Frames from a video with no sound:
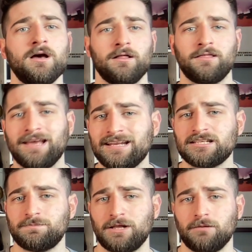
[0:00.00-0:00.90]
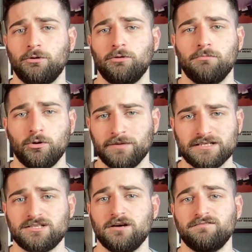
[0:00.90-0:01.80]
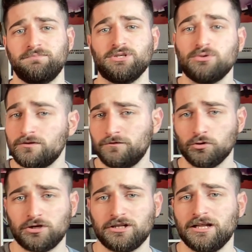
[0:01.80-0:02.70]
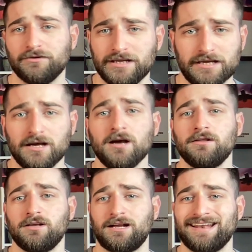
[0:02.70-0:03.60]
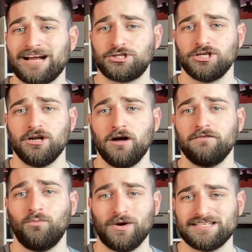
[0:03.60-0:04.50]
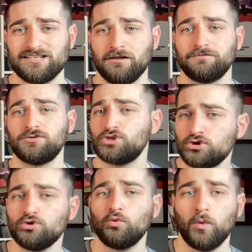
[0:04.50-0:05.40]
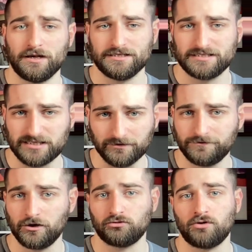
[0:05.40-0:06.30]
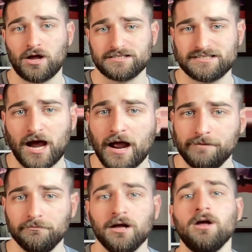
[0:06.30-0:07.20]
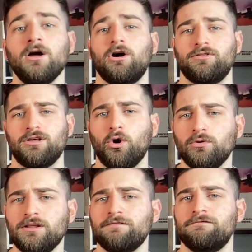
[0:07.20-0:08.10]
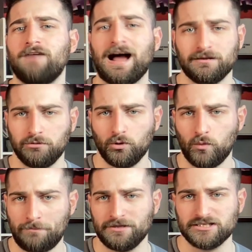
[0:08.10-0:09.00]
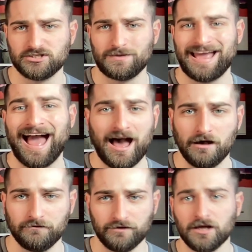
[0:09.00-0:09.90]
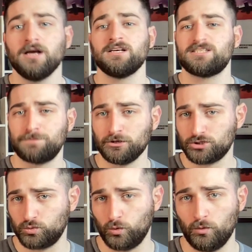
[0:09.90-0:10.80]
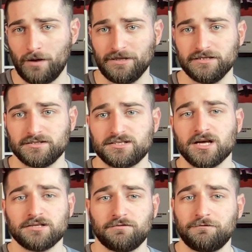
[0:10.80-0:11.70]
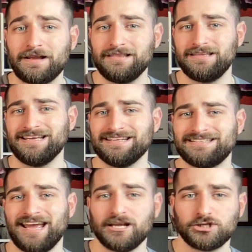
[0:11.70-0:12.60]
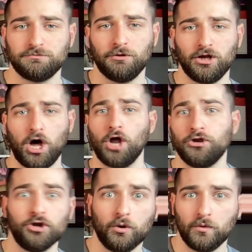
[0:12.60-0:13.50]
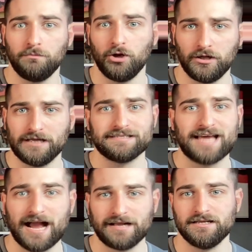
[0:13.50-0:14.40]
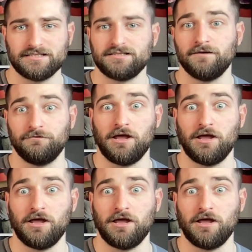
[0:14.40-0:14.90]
The inexplicable moments of beautiful clarity, the connection of oneself to oneself across time, are the only viable weapons we have, spiritual weapons, to fight the intangible, unknowable antagonists of